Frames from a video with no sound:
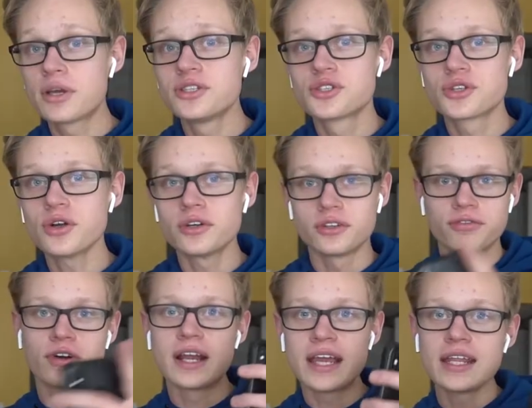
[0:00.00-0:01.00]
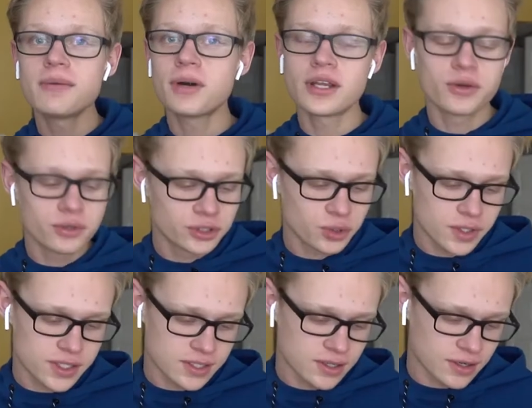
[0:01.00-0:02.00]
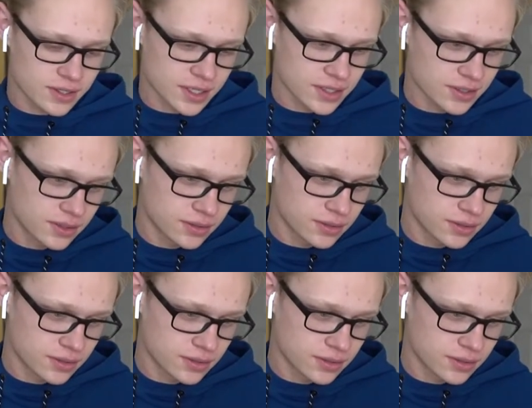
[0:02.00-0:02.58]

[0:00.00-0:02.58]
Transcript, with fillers: concerned for anybody who enjoys this content.